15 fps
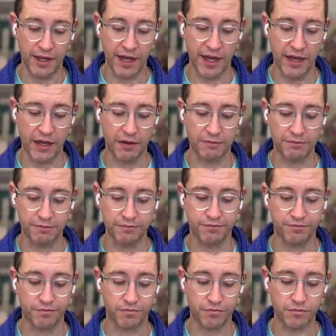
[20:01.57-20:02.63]
that.
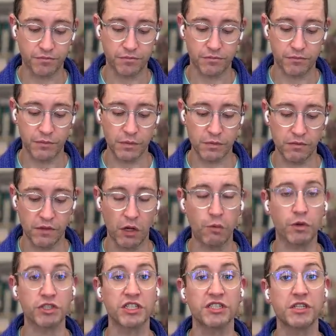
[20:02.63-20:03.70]

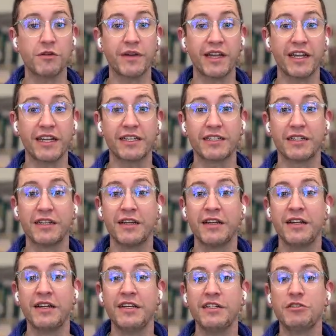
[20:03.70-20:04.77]
We're just going in a
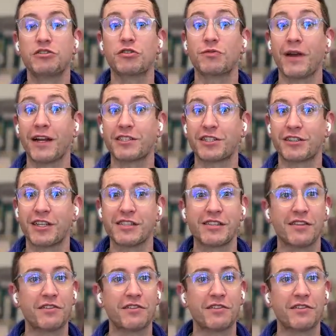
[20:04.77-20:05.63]
direction that's